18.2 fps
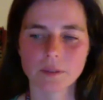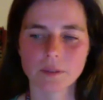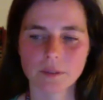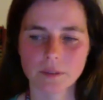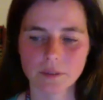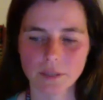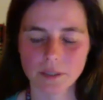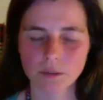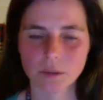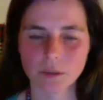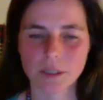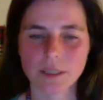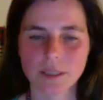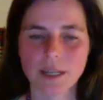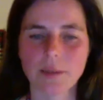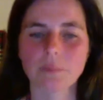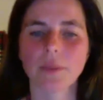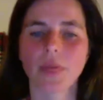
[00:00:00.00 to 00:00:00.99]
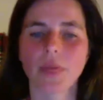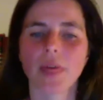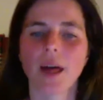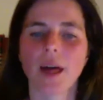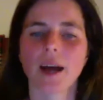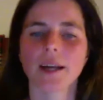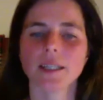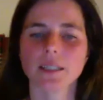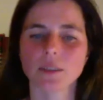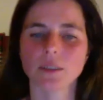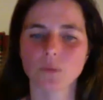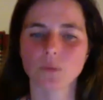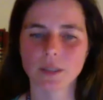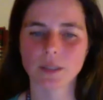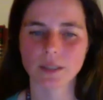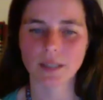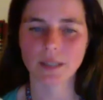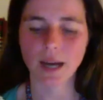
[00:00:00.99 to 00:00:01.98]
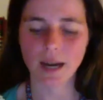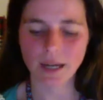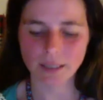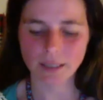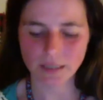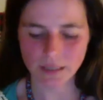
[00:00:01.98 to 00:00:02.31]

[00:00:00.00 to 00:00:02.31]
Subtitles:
you can empathize with that.